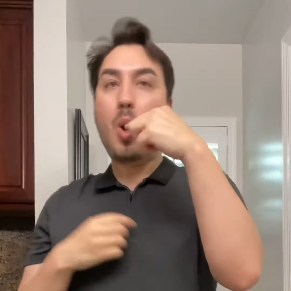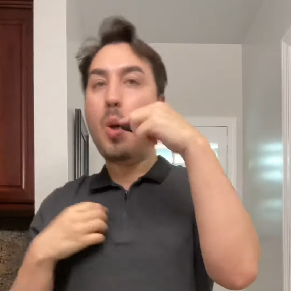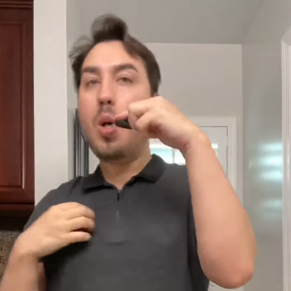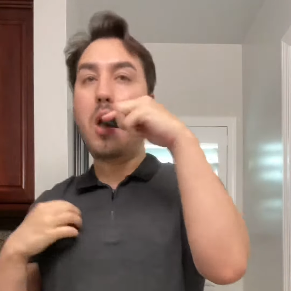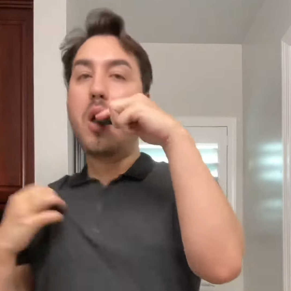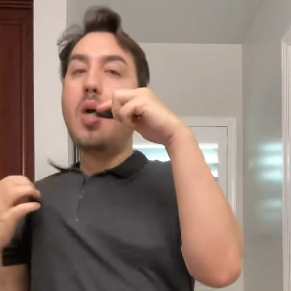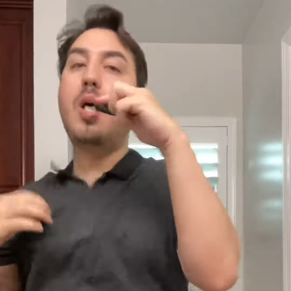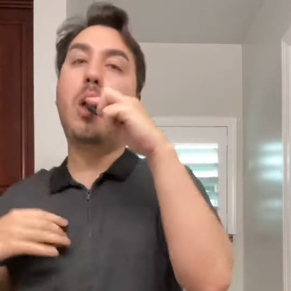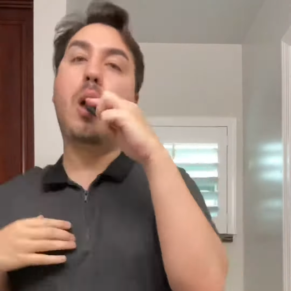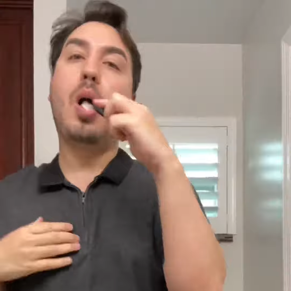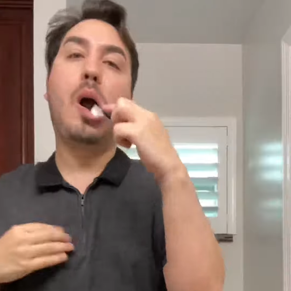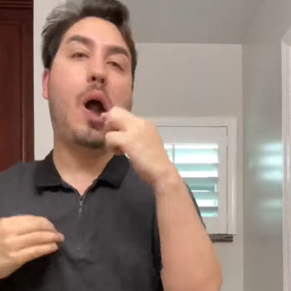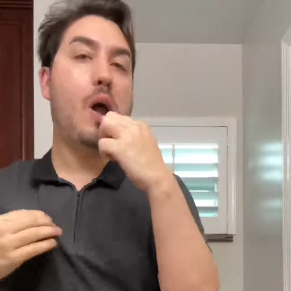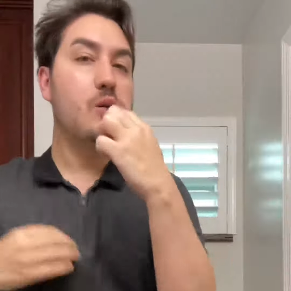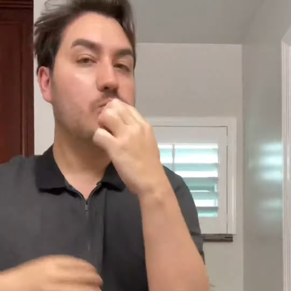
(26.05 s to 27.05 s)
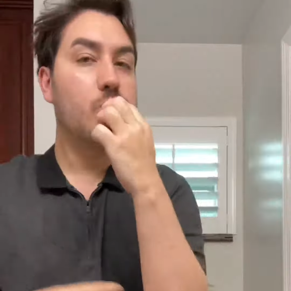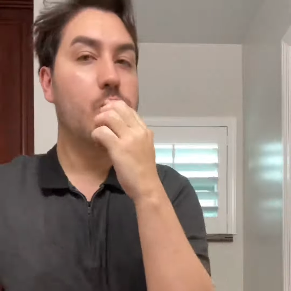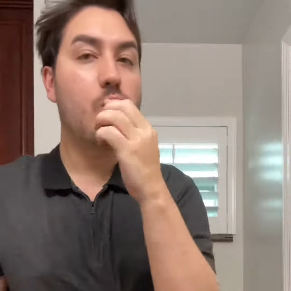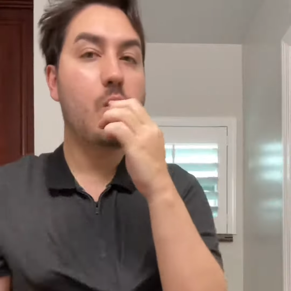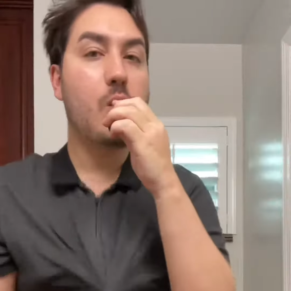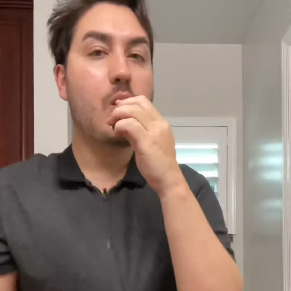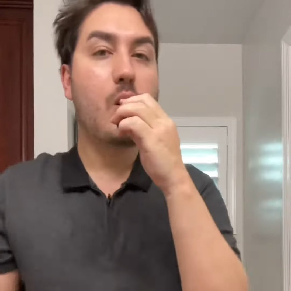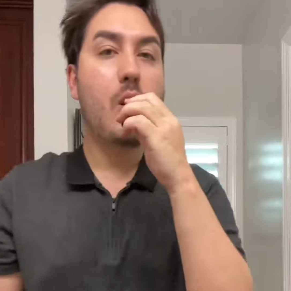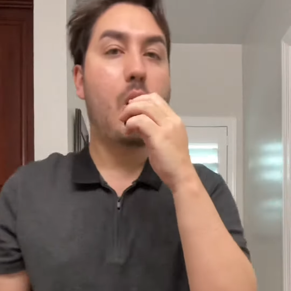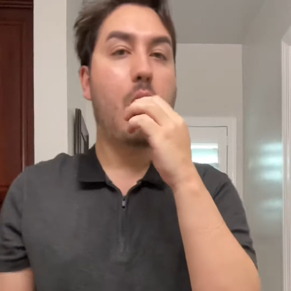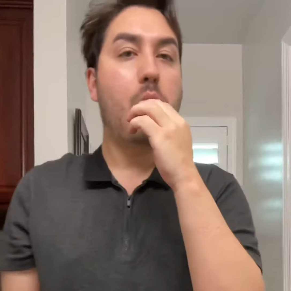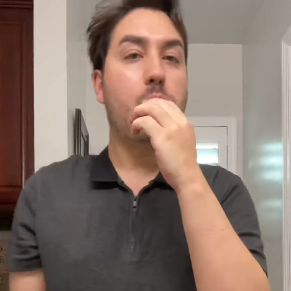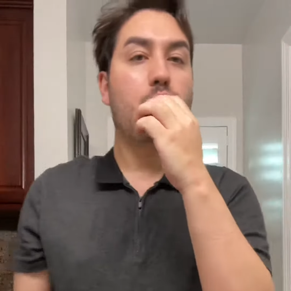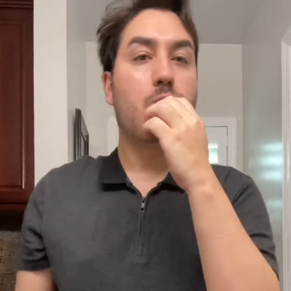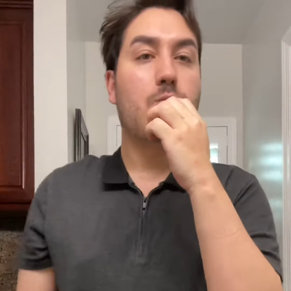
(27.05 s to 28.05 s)
Then I brush my teeth because I'm
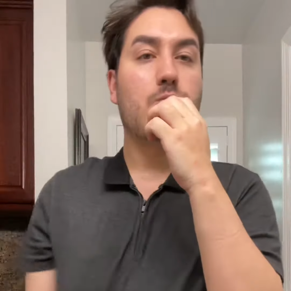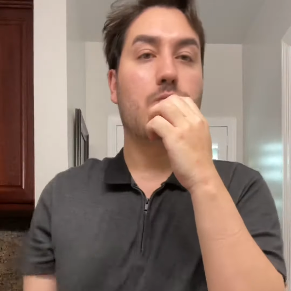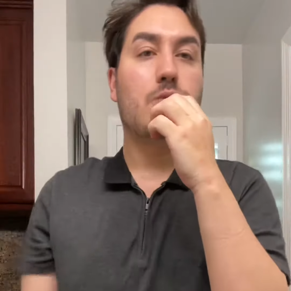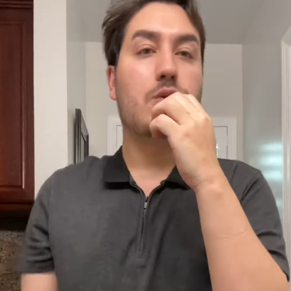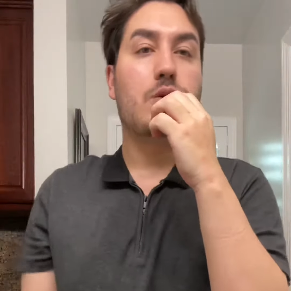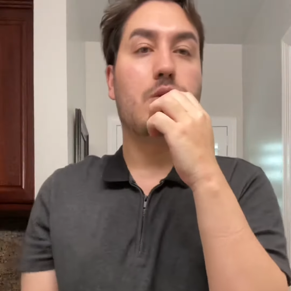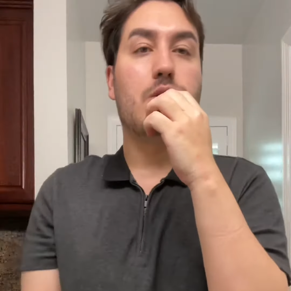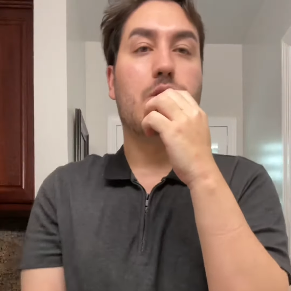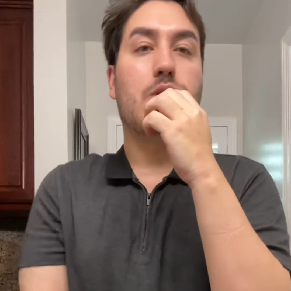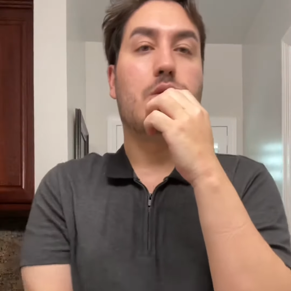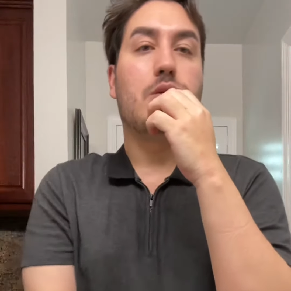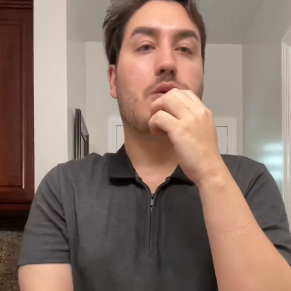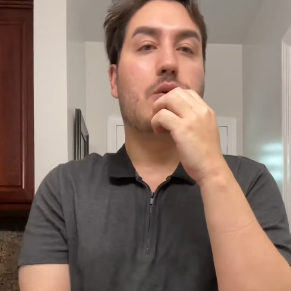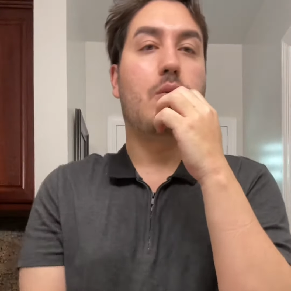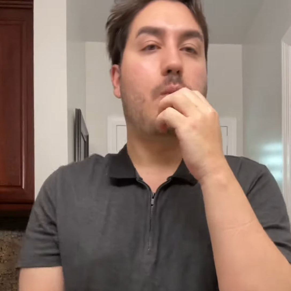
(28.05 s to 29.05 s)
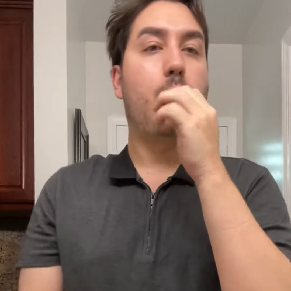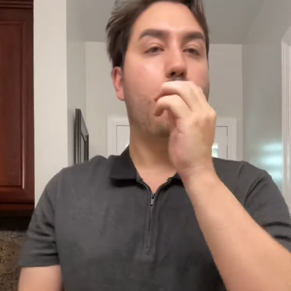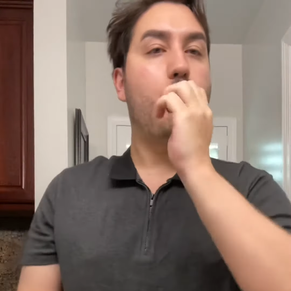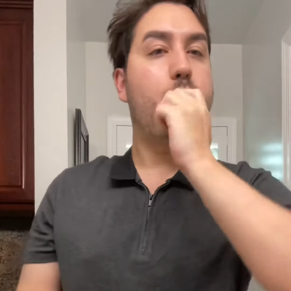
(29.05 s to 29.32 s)
passionate about dental health.